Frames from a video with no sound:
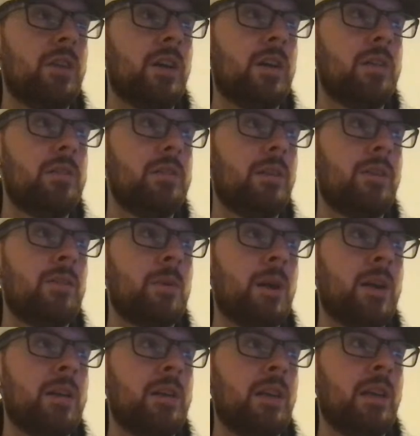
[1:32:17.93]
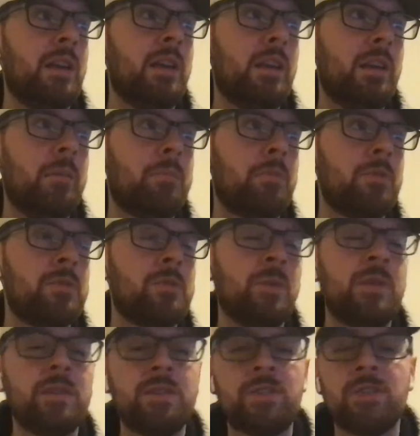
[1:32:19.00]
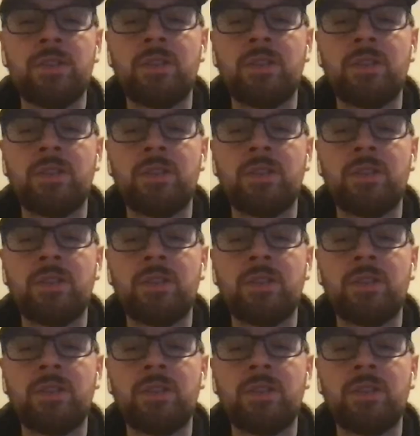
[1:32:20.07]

Oh no, never mind. Bruce